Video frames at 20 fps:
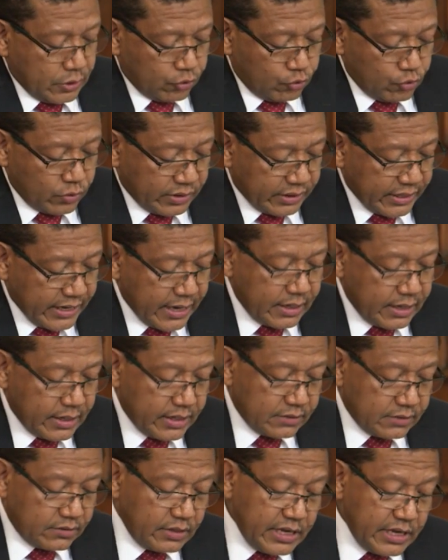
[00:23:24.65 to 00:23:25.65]
to
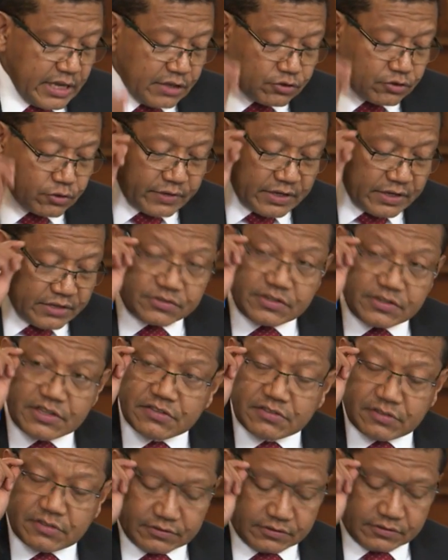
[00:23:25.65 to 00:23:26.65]
attend the needs of its
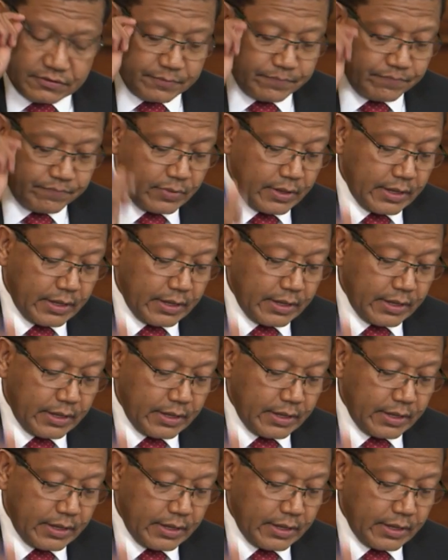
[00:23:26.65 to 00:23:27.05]
citizens